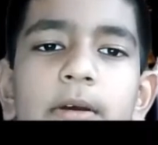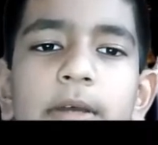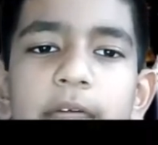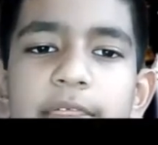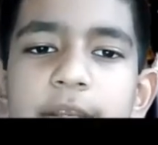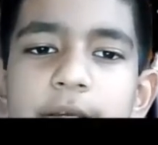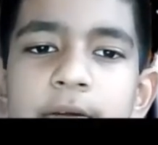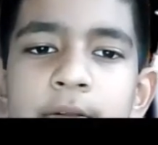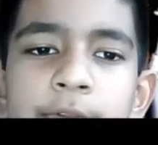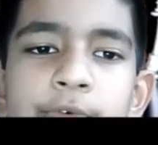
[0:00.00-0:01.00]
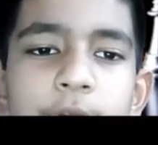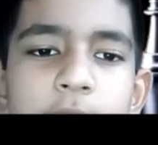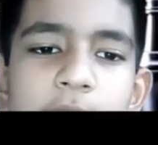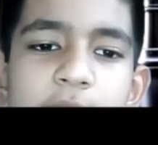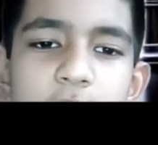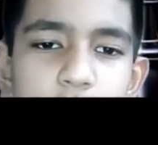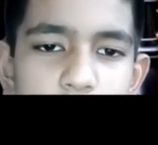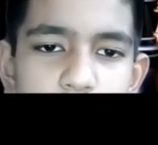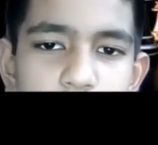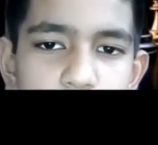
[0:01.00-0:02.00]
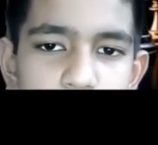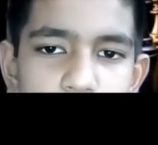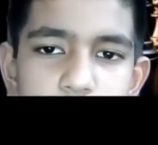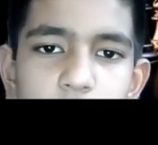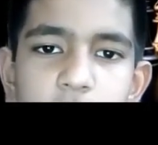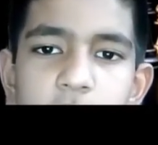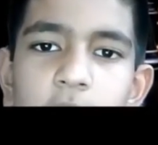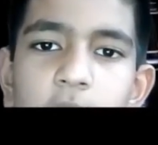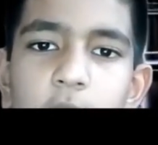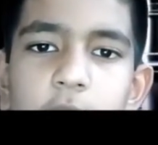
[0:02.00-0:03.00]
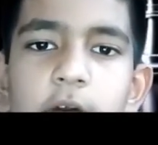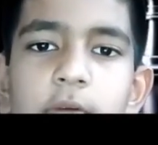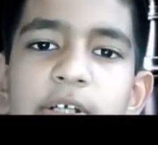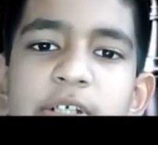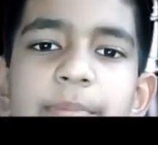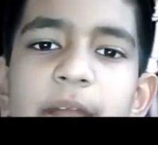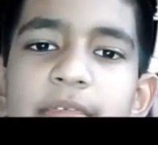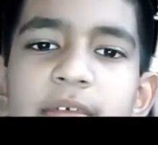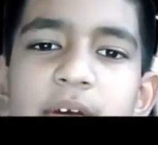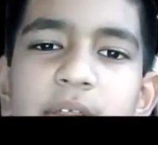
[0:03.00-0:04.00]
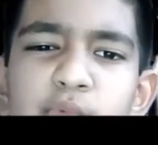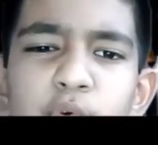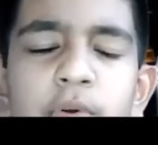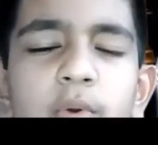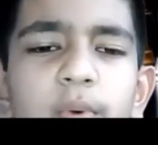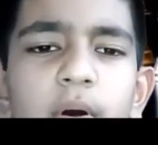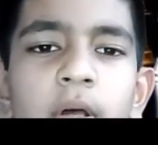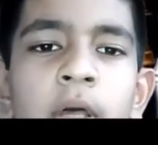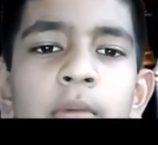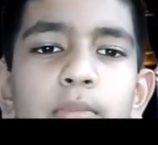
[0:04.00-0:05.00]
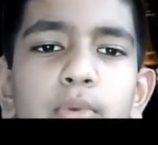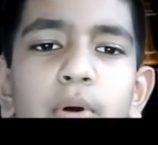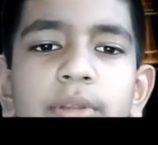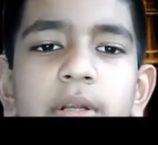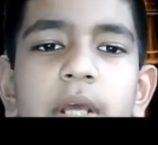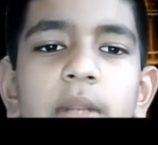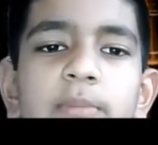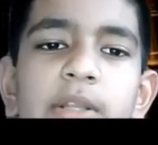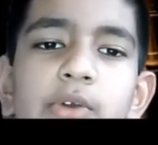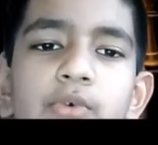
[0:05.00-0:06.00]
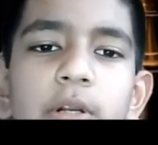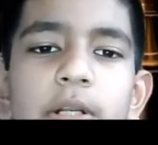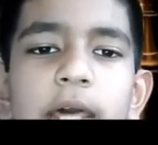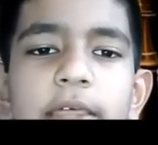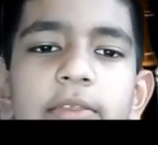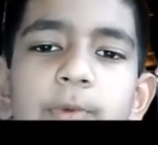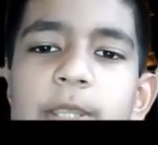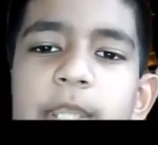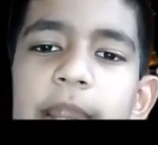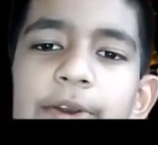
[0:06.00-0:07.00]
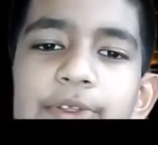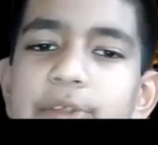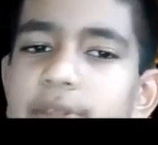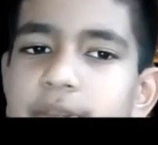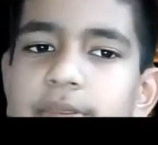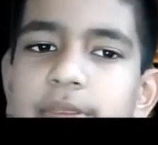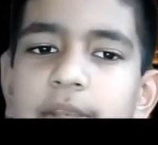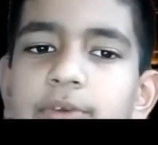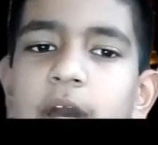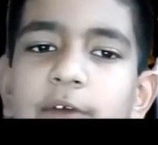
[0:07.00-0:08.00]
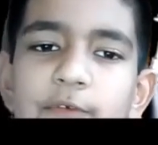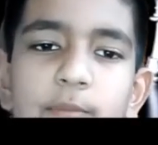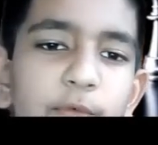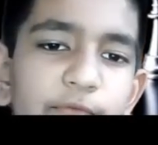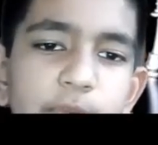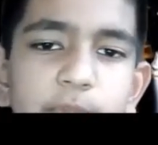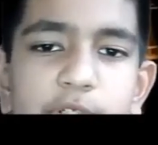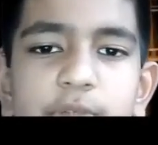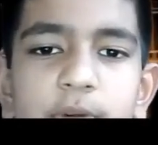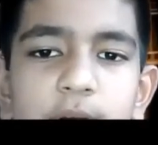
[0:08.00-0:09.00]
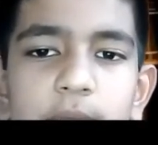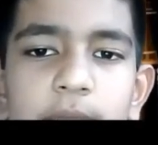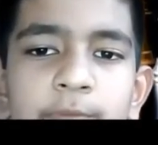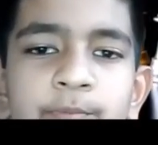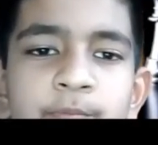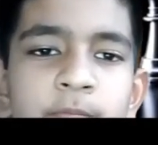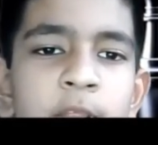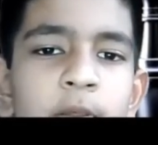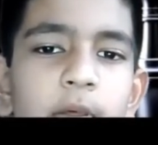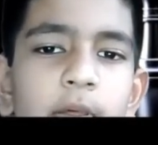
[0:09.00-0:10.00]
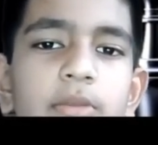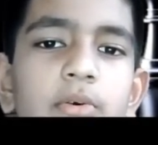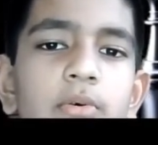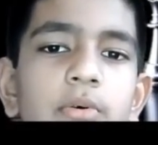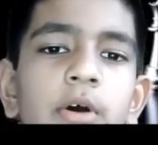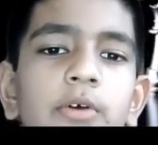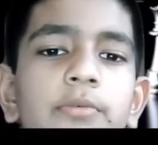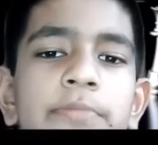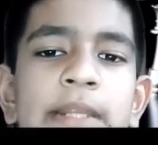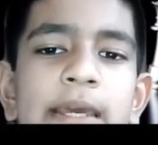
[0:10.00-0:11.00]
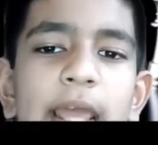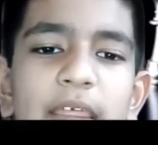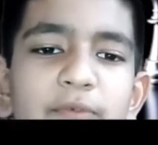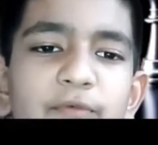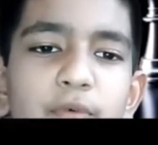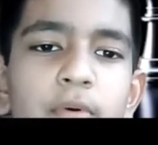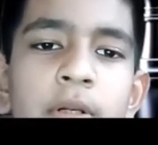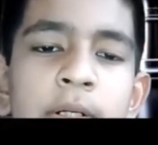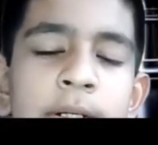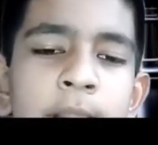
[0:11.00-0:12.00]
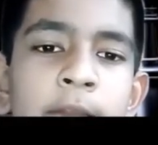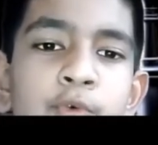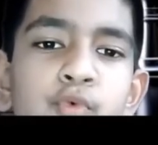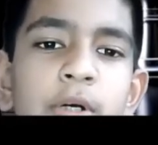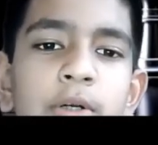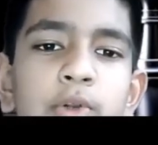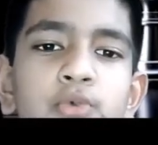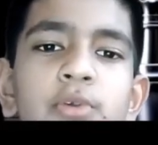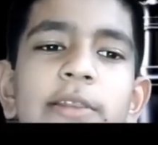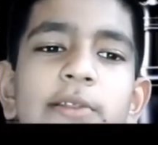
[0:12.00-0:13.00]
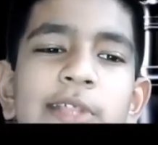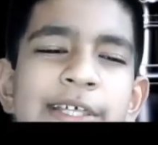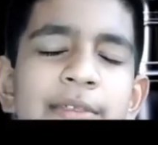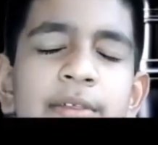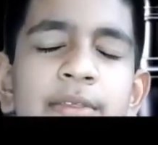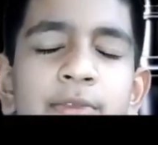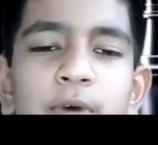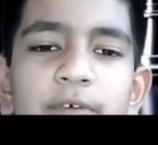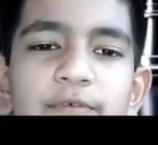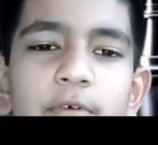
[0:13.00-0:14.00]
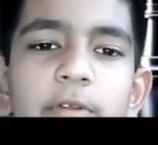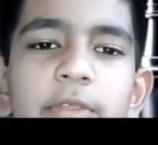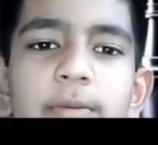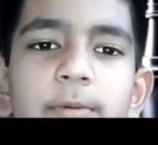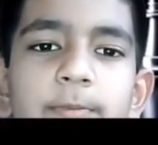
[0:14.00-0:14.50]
castling, neutralizing any such threats. Here bishop h6 won't work because it can be neutralized with knight g6 and you have to move the bishop again. So you play h4, trying to control the g6 square first.